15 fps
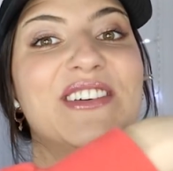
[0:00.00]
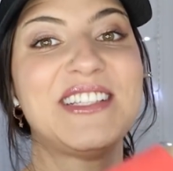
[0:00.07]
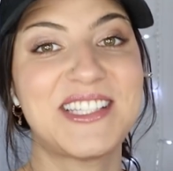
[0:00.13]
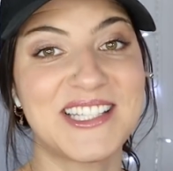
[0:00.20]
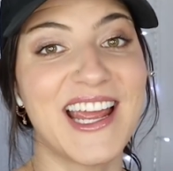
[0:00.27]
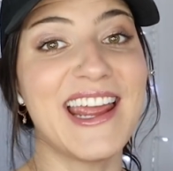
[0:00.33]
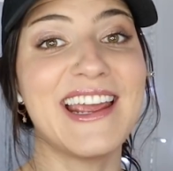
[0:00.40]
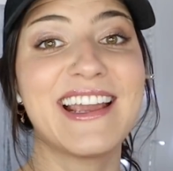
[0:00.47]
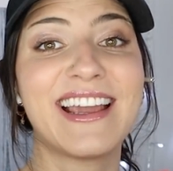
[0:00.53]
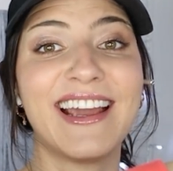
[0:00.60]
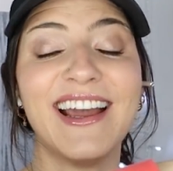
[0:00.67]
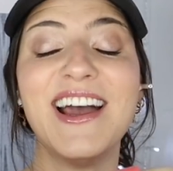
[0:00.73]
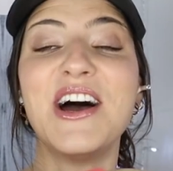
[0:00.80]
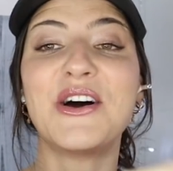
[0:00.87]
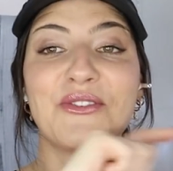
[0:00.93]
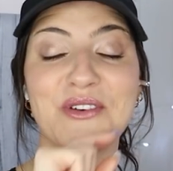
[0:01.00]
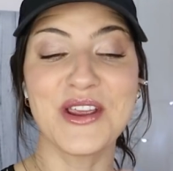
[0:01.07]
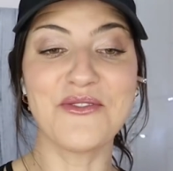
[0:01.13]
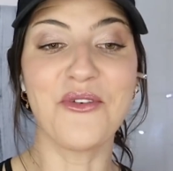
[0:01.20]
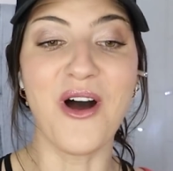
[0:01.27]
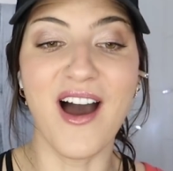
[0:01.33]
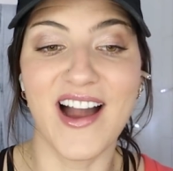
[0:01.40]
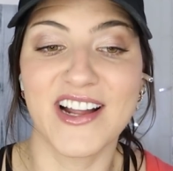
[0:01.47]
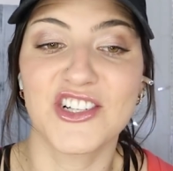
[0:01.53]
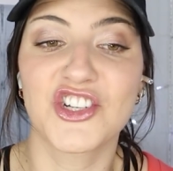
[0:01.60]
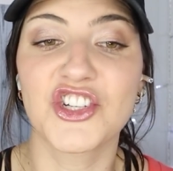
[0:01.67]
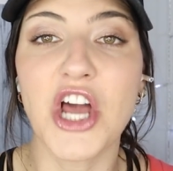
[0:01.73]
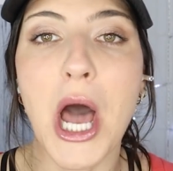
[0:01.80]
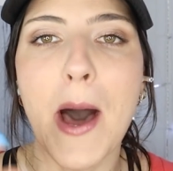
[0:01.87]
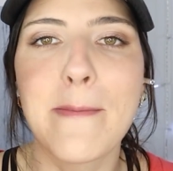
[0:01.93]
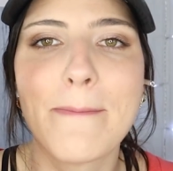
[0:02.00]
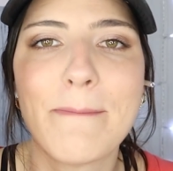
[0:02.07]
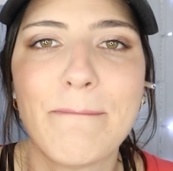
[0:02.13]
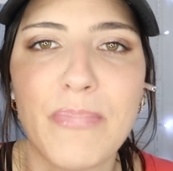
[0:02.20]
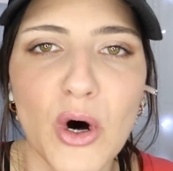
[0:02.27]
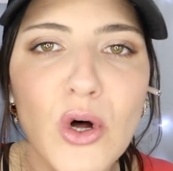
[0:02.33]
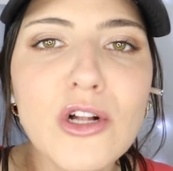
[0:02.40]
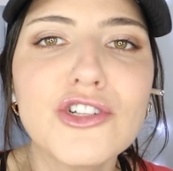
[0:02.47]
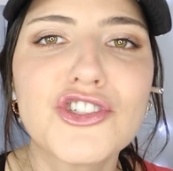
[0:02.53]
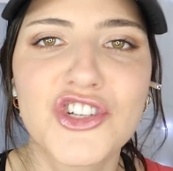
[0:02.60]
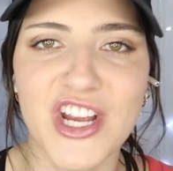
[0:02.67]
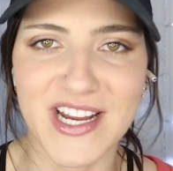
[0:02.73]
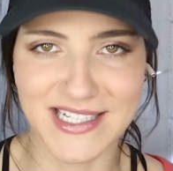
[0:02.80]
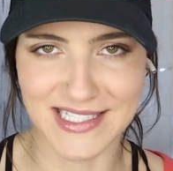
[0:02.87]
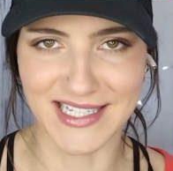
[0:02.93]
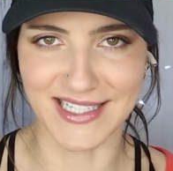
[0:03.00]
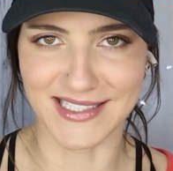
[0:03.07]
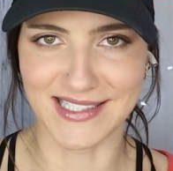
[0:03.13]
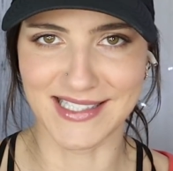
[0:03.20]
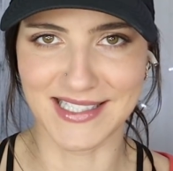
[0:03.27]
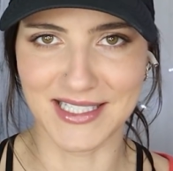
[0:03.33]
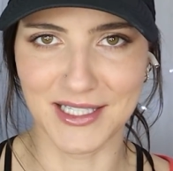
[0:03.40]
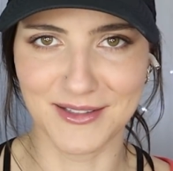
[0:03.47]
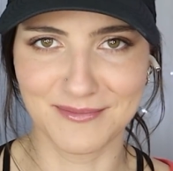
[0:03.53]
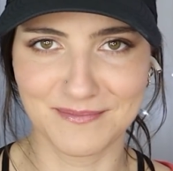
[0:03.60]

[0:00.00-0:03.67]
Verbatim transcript: mistake, we watched a bulging disc.